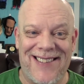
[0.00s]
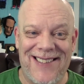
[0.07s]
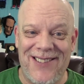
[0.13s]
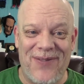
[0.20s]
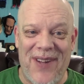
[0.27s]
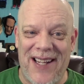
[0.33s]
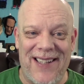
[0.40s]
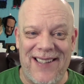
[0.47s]
This
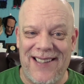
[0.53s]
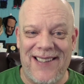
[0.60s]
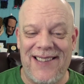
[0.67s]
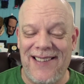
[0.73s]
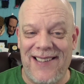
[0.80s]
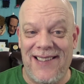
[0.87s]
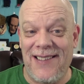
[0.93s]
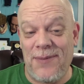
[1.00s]
has been
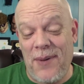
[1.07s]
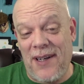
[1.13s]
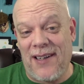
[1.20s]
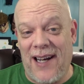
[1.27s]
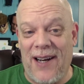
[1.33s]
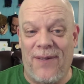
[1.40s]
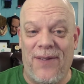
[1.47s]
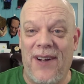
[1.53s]

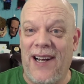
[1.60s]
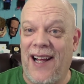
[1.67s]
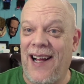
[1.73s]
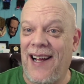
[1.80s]
a lot of fun.